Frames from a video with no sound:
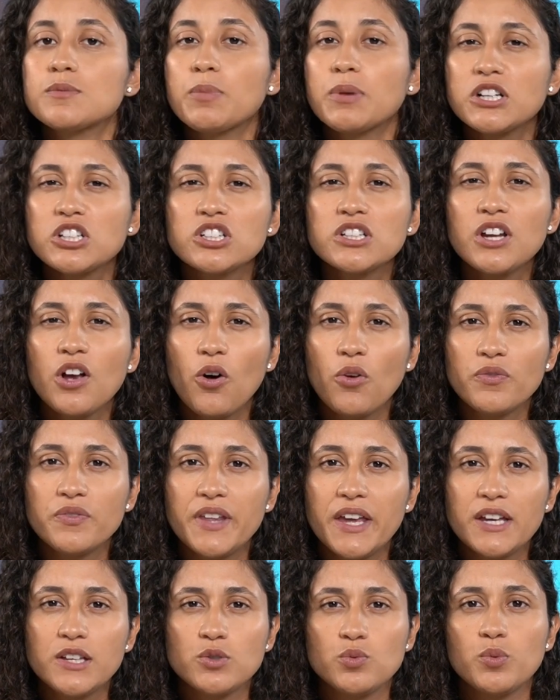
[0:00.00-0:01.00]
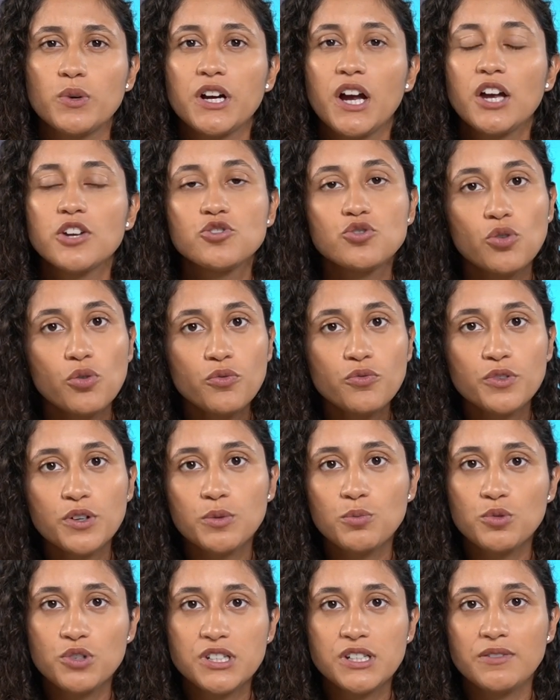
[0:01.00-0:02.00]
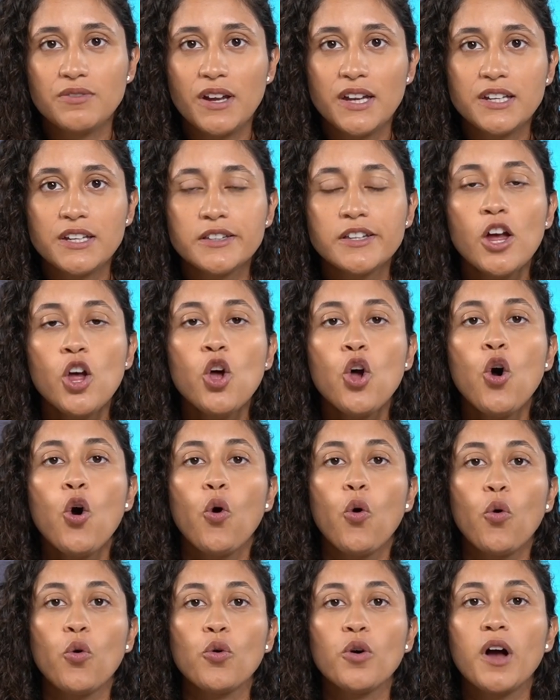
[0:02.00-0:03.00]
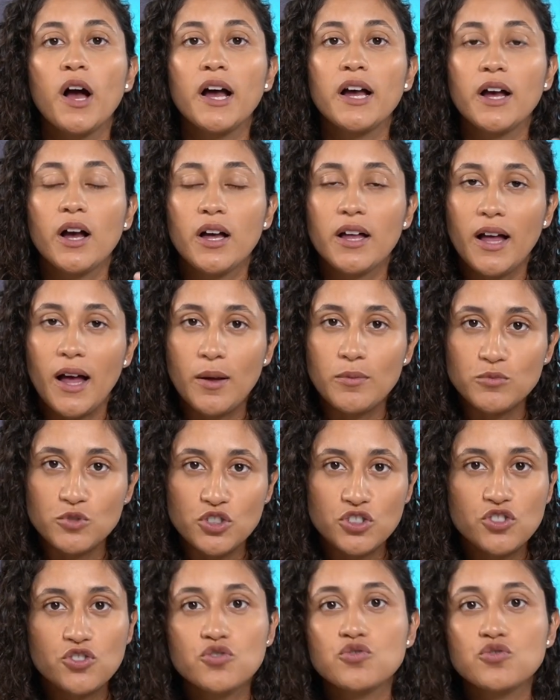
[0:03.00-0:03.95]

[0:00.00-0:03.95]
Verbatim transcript: especially on days where I don't feel motivated or I'm just